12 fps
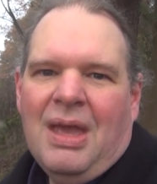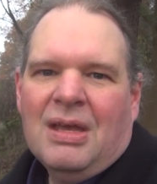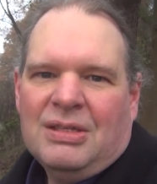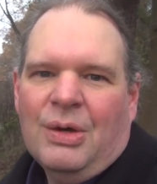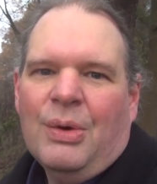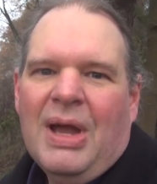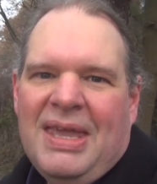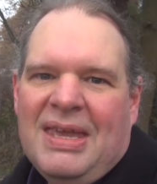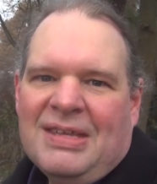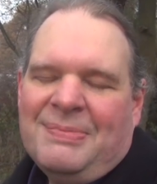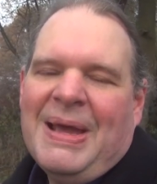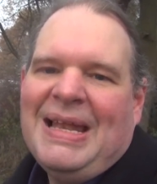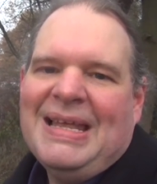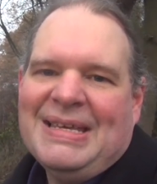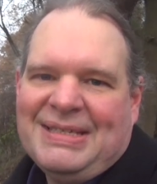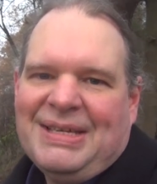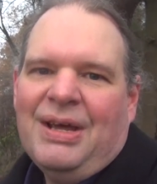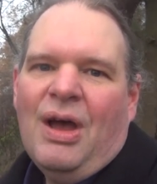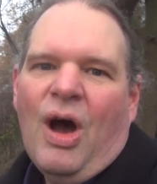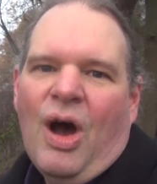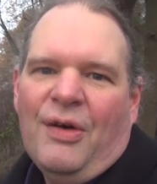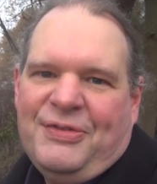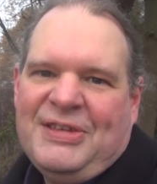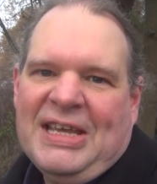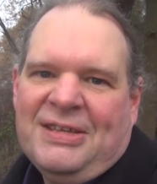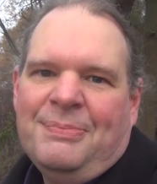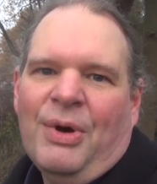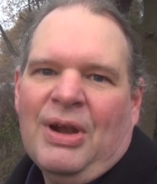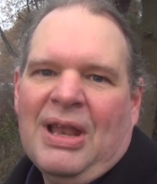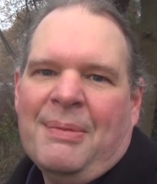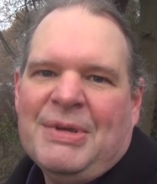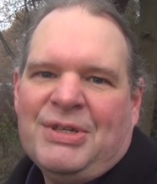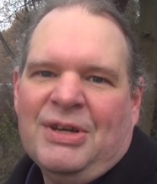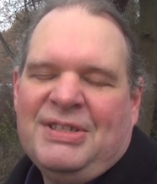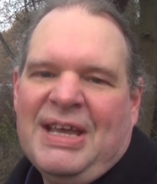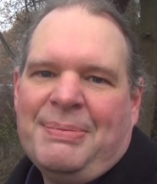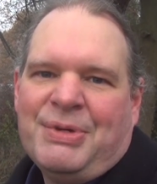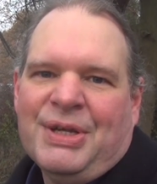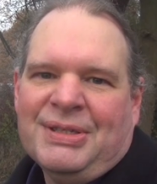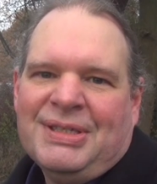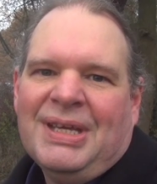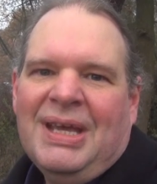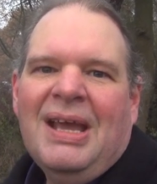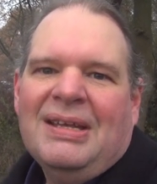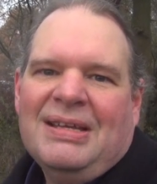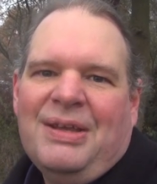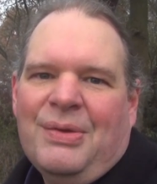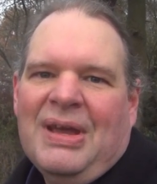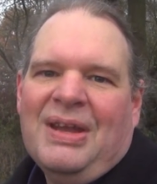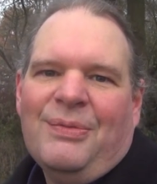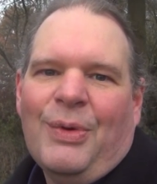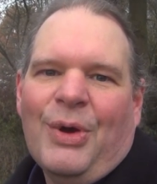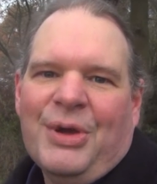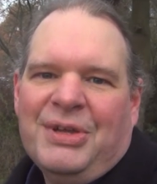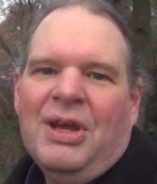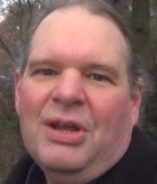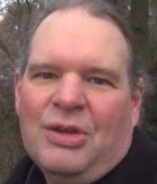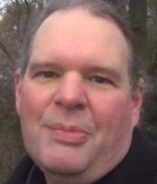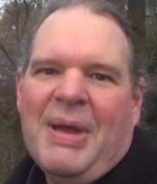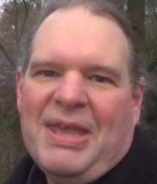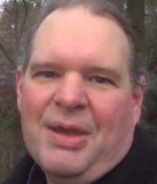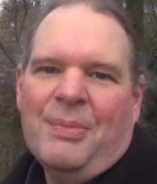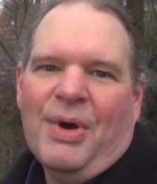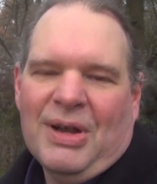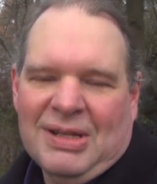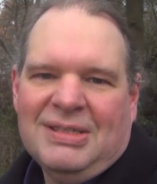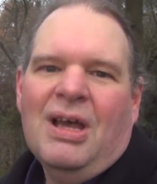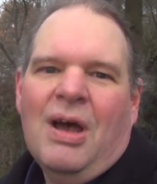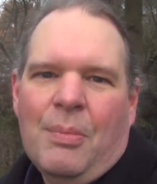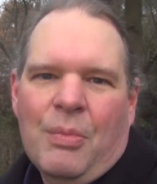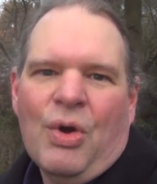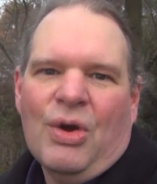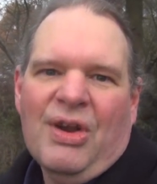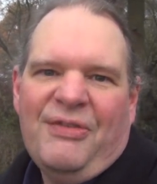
So here's my list of six modeling misconceptions that you can avoid to make your models more